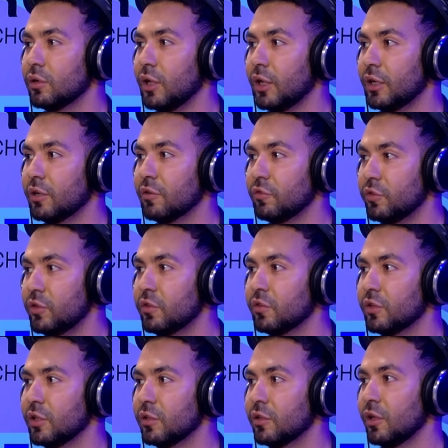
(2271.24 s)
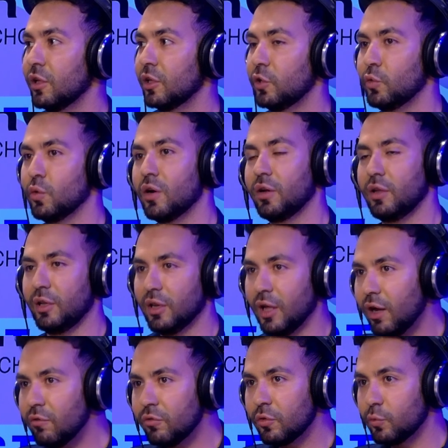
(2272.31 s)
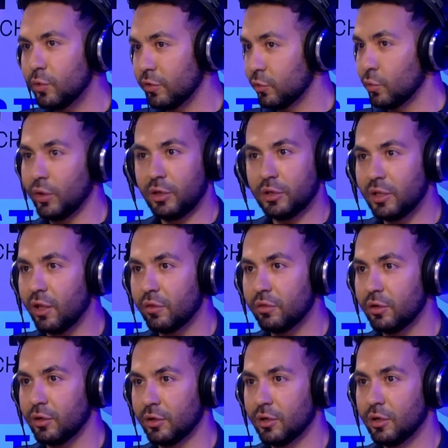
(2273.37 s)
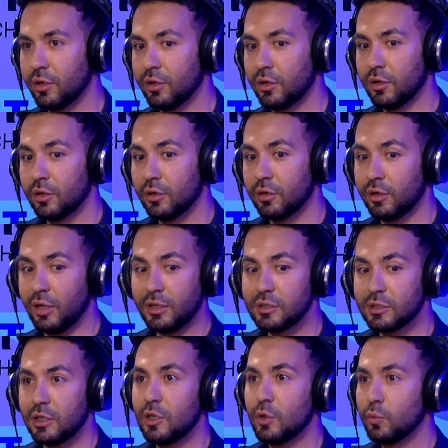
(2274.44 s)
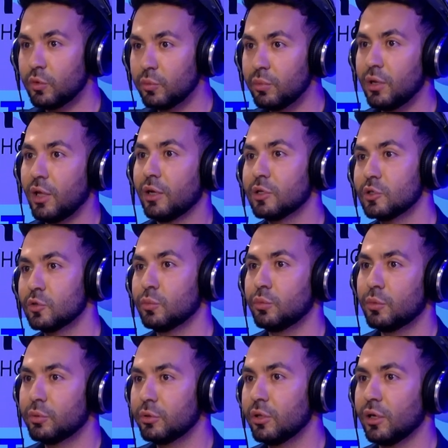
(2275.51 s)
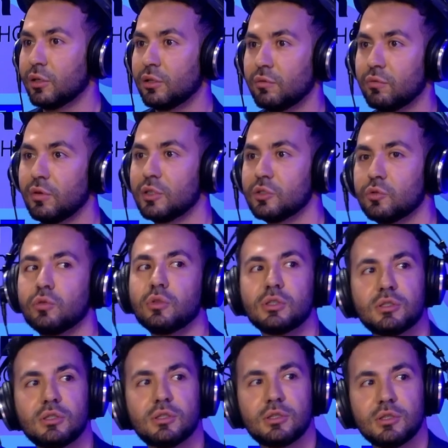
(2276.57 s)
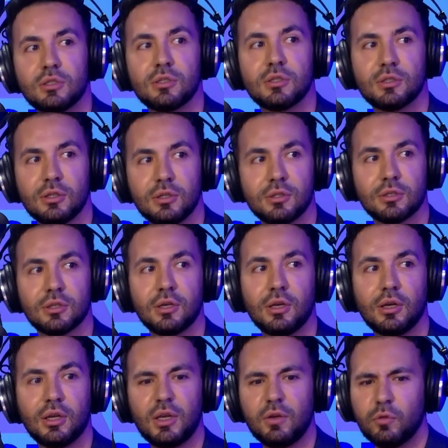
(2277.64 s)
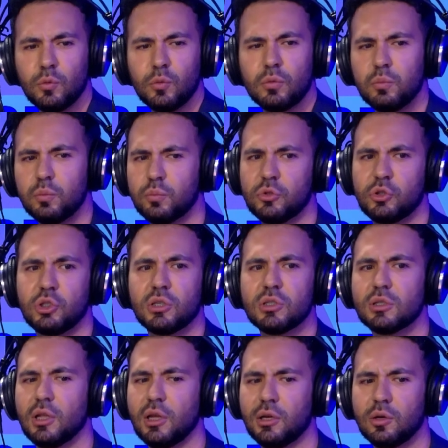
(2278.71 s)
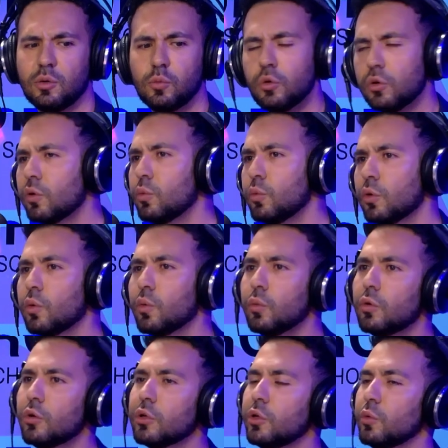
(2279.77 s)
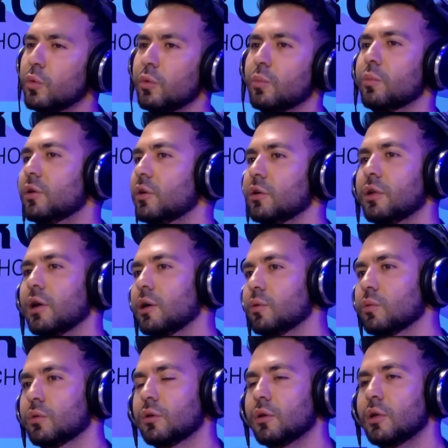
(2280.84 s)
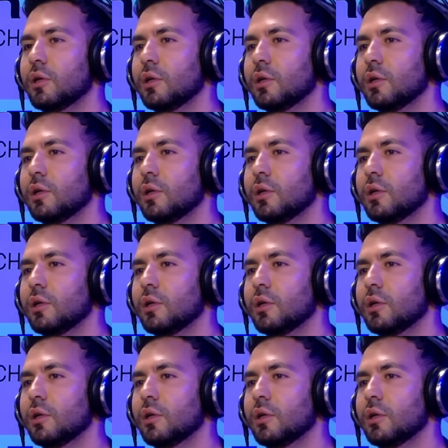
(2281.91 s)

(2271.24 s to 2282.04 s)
like feel that you are enough with doing nothing, next day you will be like a super productive. Let's do this this. If you will just like work, you will burn out.